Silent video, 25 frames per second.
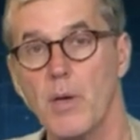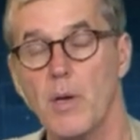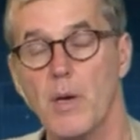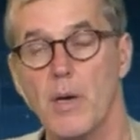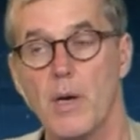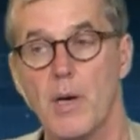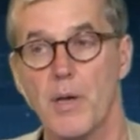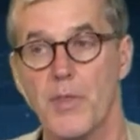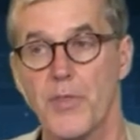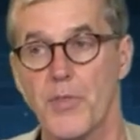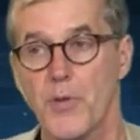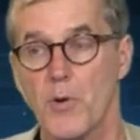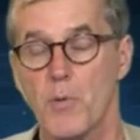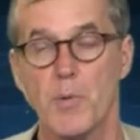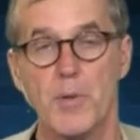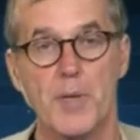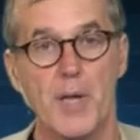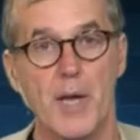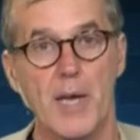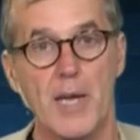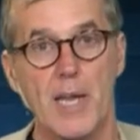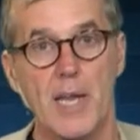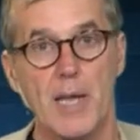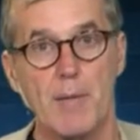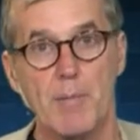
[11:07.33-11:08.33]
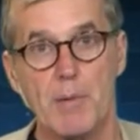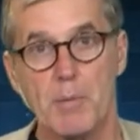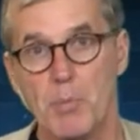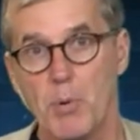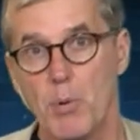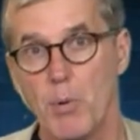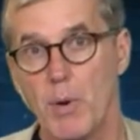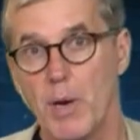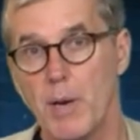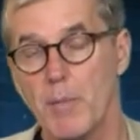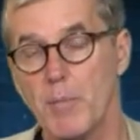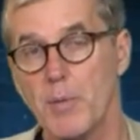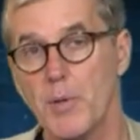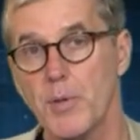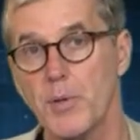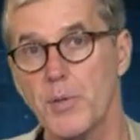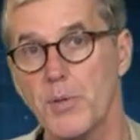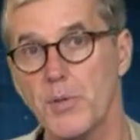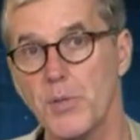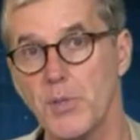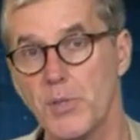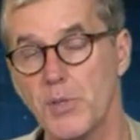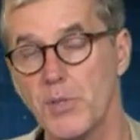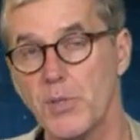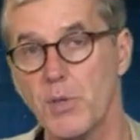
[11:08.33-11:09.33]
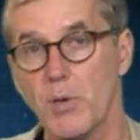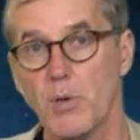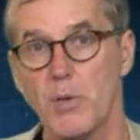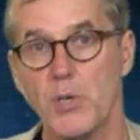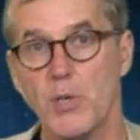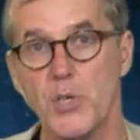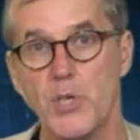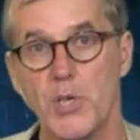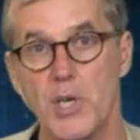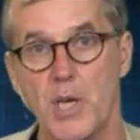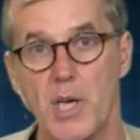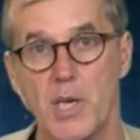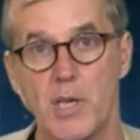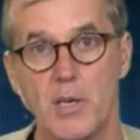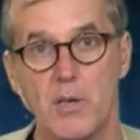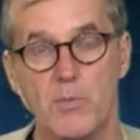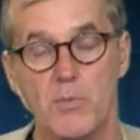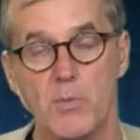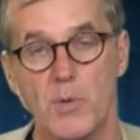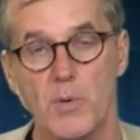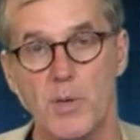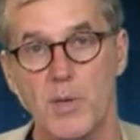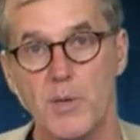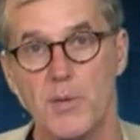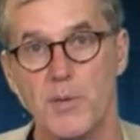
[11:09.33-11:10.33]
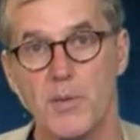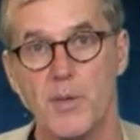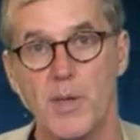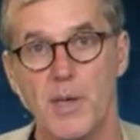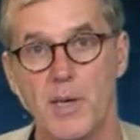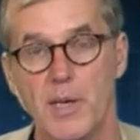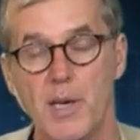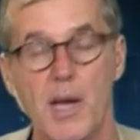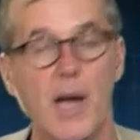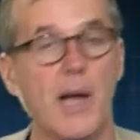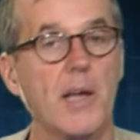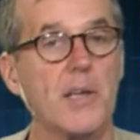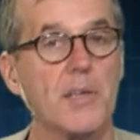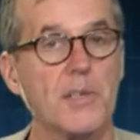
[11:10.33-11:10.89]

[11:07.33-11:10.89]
thermodynamic parameters associated with like